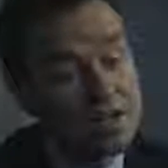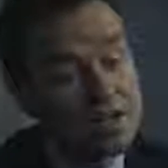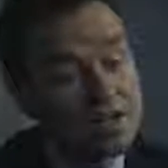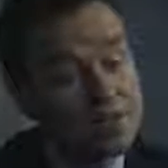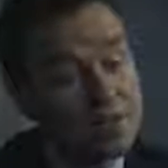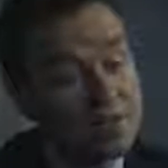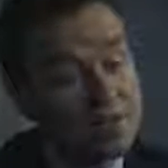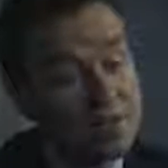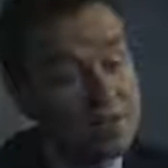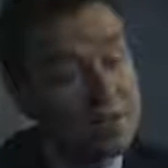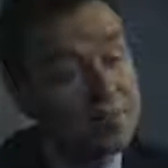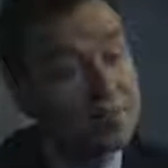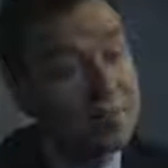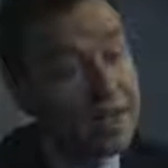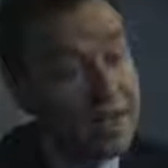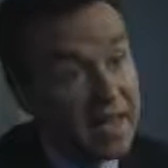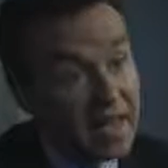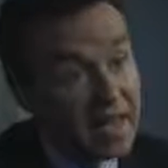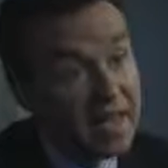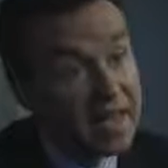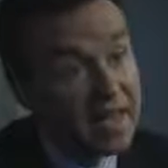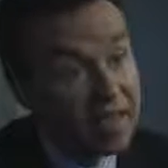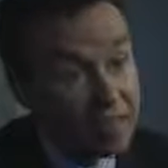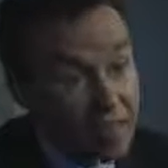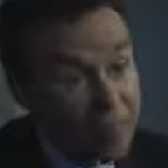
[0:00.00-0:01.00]
So I think
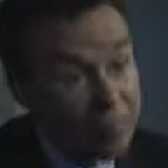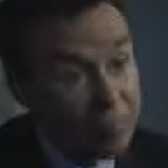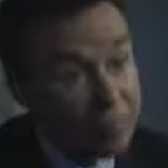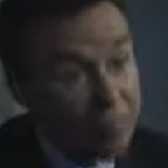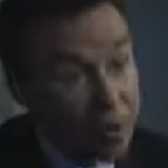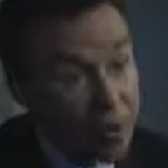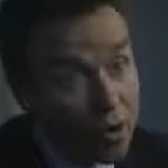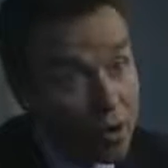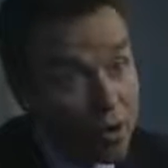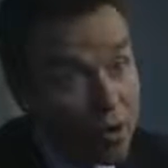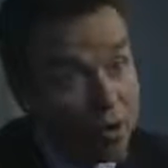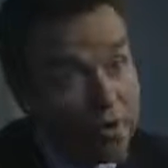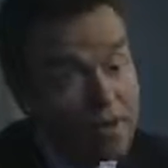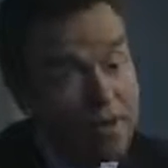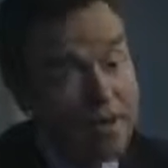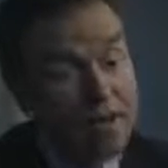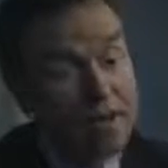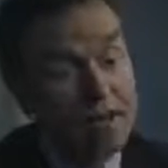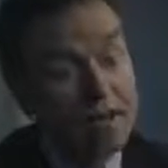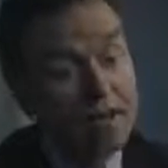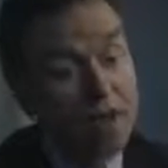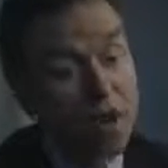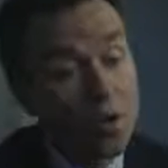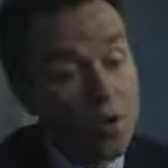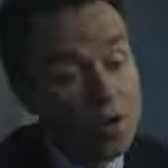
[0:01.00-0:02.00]
picking it up more,
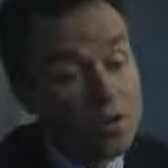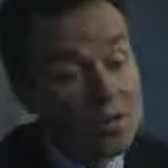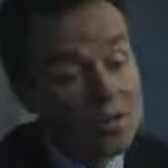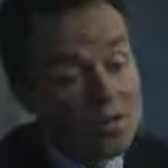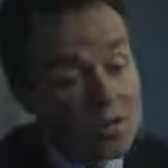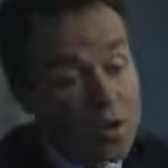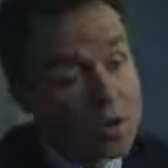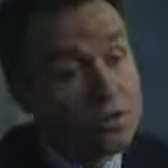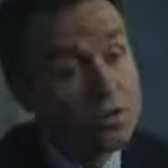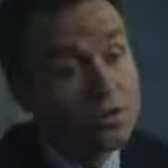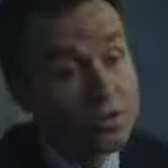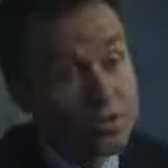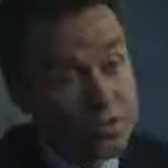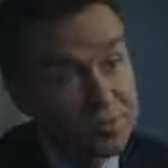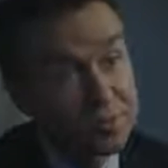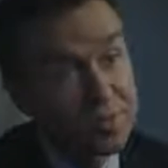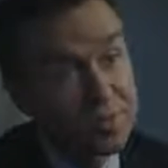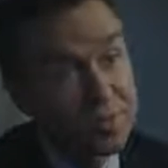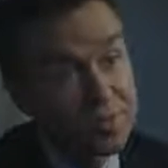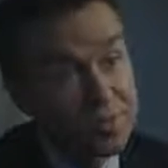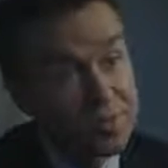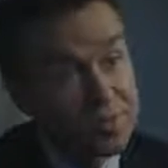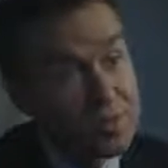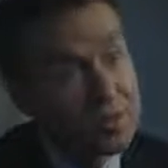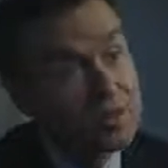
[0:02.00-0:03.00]
going to doctors
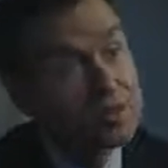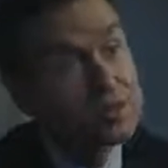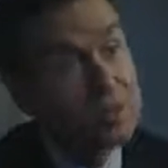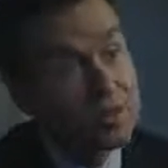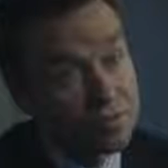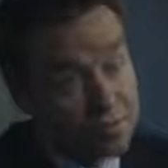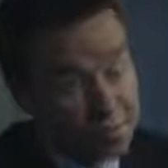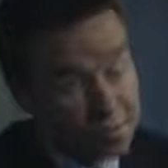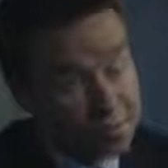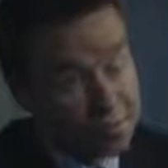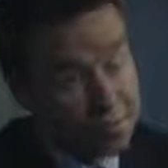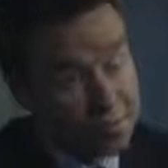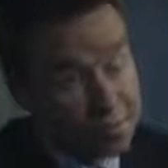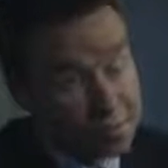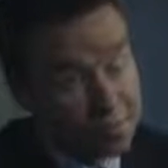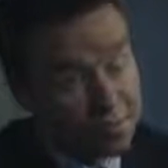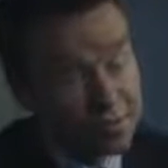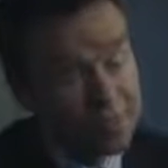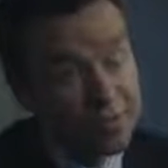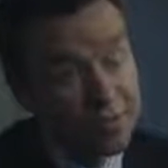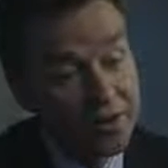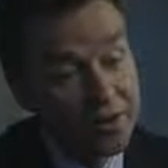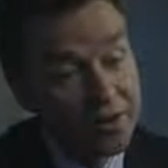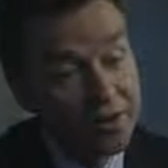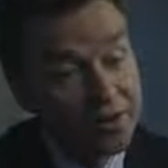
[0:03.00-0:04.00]
more is also
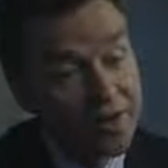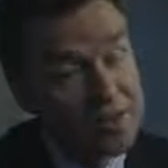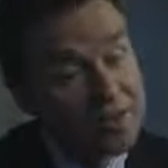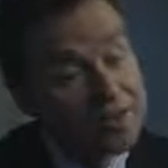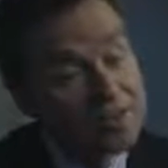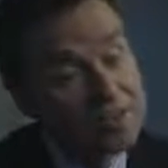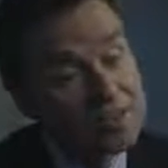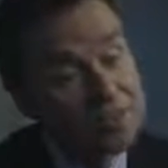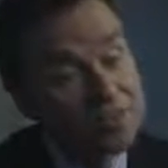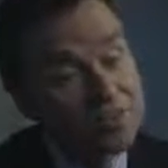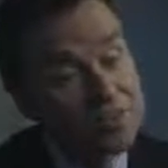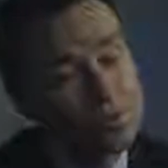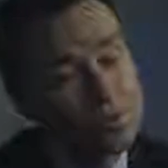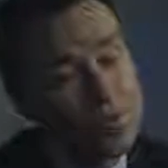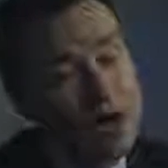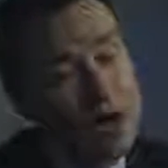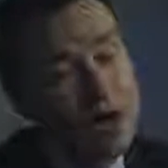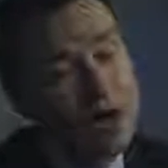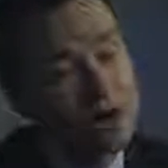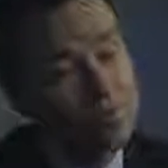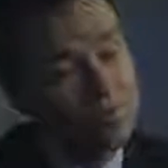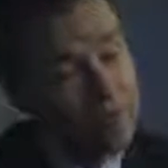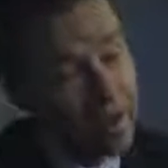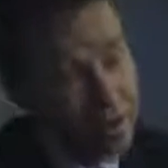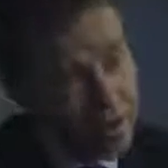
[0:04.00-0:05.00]
responsible for it. And also
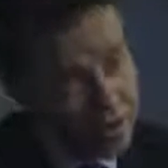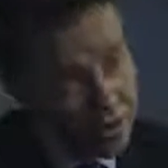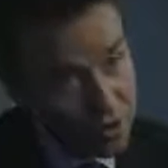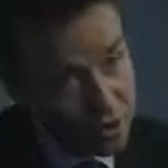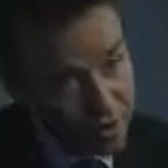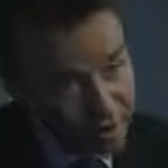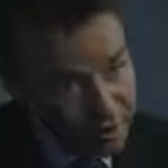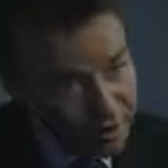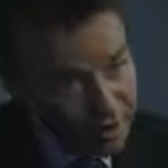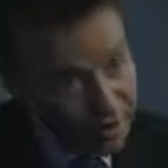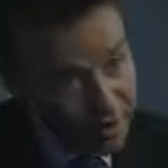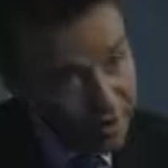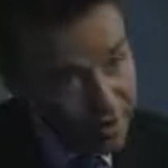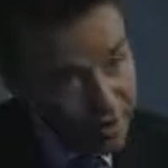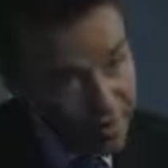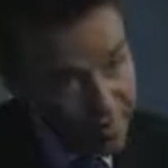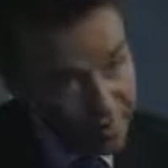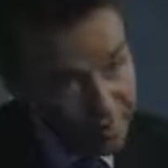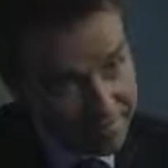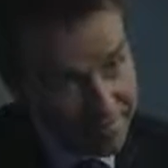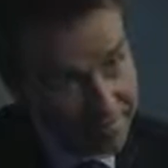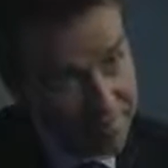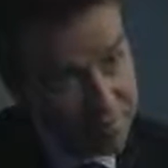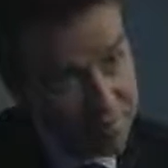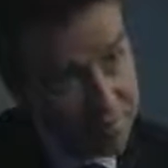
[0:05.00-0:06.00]
our record
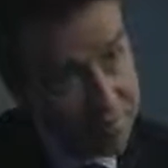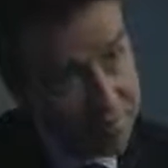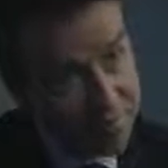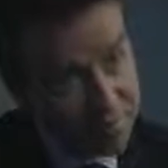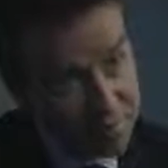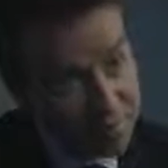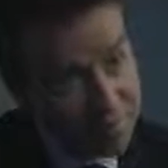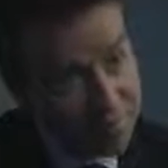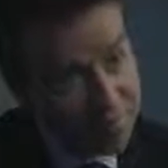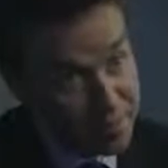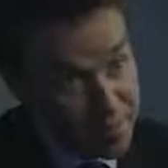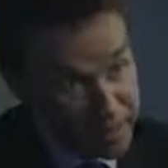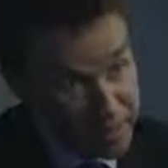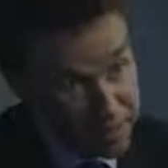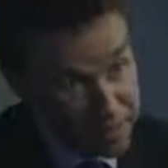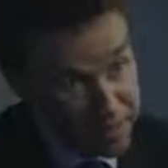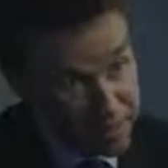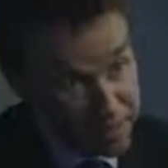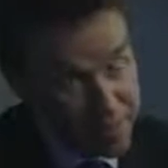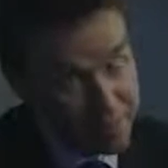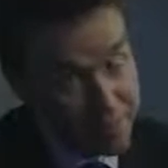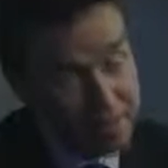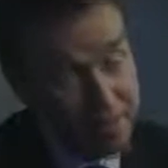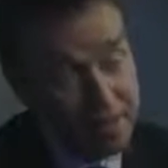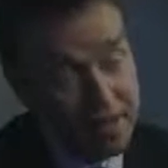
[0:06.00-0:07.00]
keeping is much
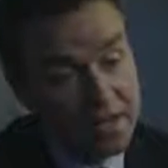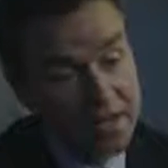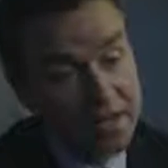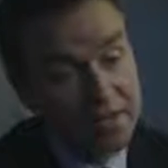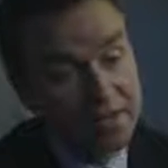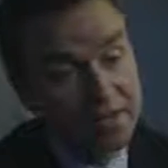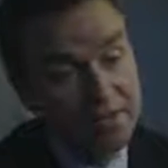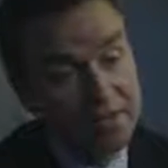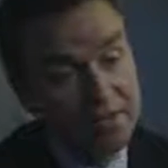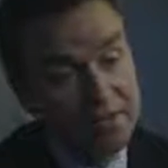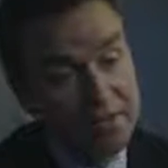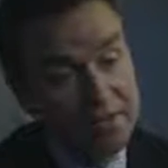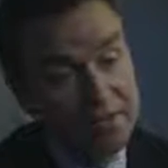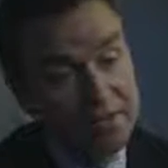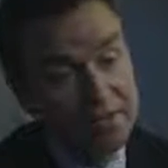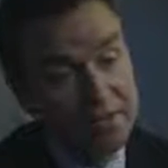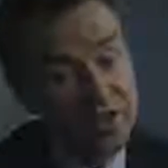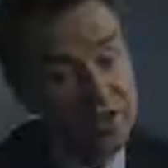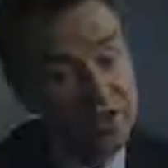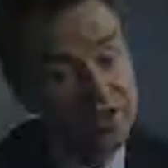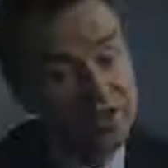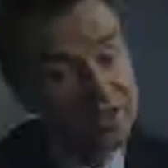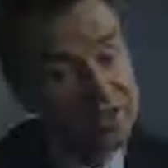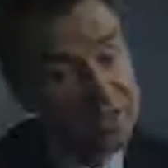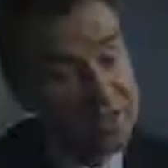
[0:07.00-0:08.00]
better. So we have a
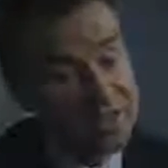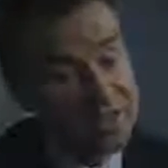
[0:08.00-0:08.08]
very good